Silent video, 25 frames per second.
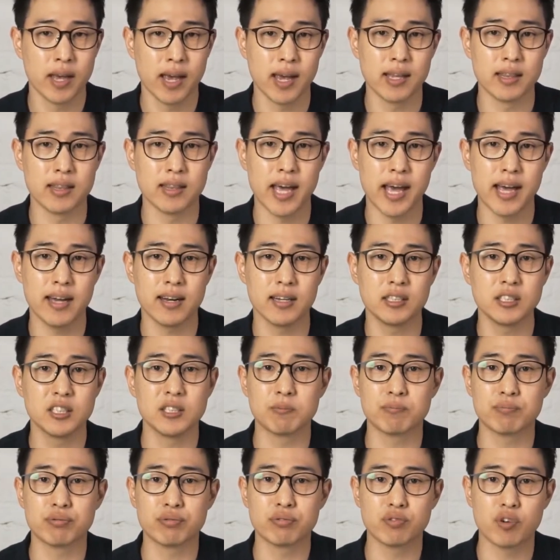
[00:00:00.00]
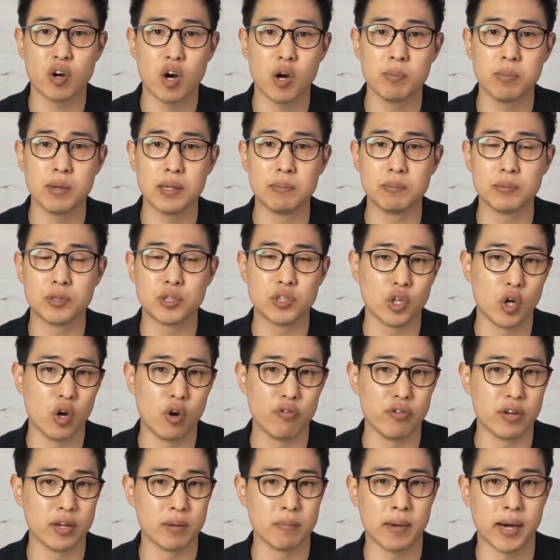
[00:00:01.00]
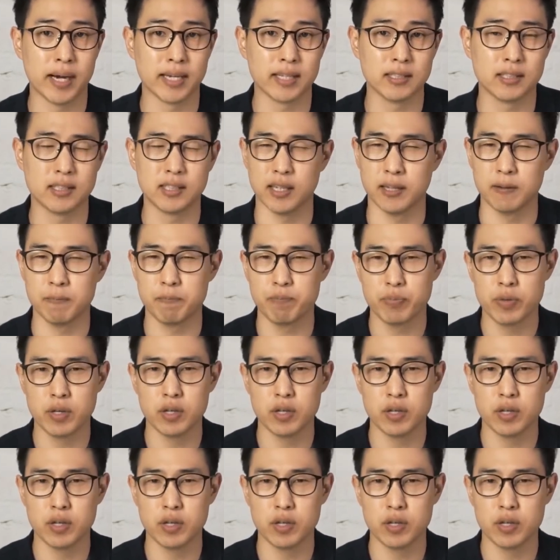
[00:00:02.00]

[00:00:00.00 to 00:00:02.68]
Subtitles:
And that is the problem-solving mindset.